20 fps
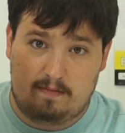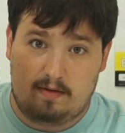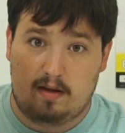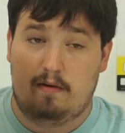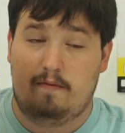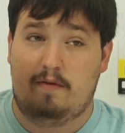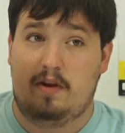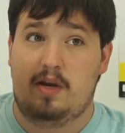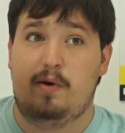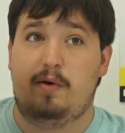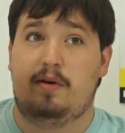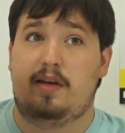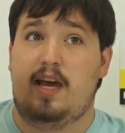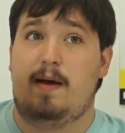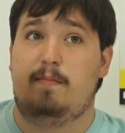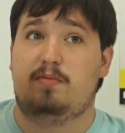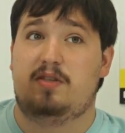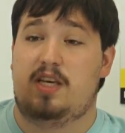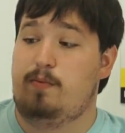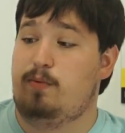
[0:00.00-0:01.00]
the video
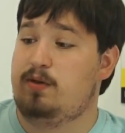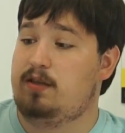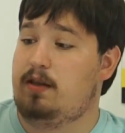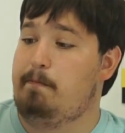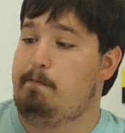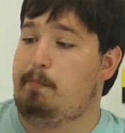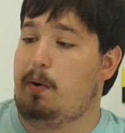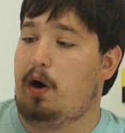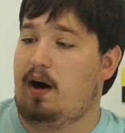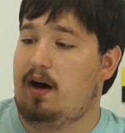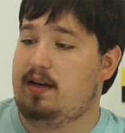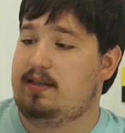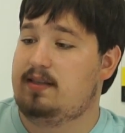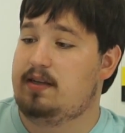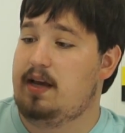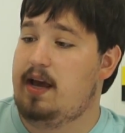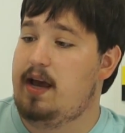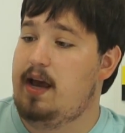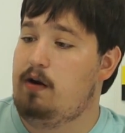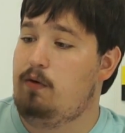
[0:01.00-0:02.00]
games. He was the
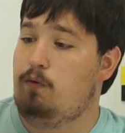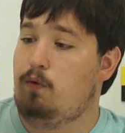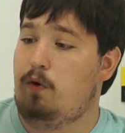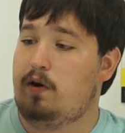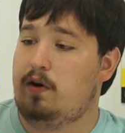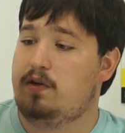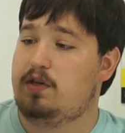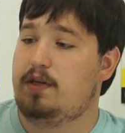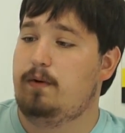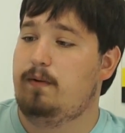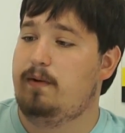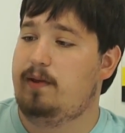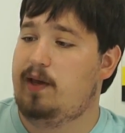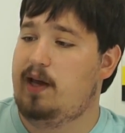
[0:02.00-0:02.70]
boss in one or two of